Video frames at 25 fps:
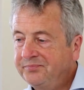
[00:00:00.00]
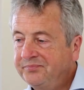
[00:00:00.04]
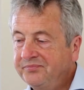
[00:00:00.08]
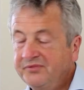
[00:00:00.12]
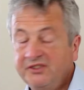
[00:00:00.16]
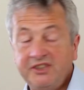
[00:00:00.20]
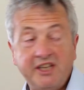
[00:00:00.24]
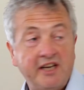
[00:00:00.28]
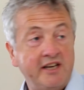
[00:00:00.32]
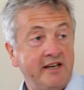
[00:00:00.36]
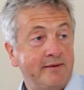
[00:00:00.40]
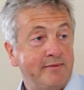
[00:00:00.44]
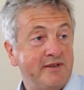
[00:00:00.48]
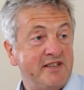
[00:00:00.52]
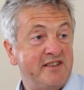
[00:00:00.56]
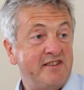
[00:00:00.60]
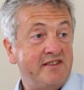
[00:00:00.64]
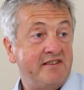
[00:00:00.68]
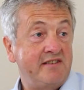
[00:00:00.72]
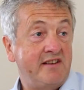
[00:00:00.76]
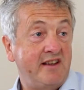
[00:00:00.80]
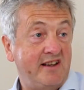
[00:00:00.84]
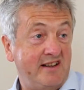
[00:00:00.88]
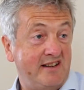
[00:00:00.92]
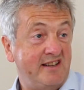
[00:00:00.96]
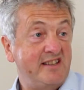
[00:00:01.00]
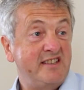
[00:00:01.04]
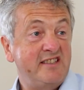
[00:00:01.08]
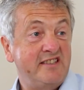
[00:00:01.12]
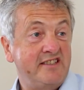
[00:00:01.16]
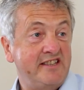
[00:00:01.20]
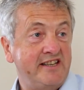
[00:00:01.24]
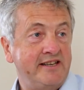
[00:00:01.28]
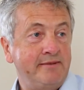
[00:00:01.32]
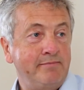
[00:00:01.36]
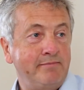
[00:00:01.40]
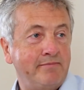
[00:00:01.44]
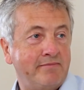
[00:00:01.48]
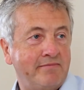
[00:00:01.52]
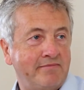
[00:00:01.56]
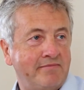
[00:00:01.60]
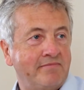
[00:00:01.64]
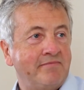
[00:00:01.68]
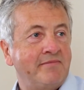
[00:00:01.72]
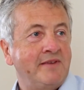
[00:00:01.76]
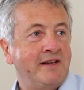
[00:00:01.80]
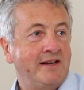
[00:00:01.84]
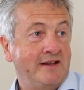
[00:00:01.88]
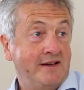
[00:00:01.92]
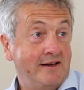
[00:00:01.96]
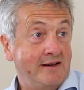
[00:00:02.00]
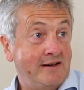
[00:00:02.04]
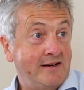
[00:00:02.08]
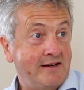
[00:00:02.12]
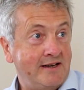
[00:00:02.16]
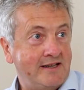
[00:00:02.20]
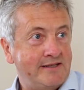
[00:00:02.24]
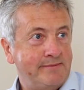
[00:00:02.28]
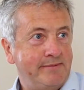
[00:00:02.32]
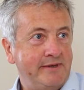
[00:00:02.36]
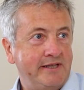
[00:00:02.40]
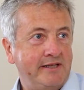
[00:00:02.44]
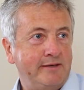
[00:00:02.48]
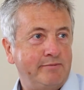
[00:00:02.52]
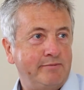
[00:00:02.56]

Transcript: Simon and his team has been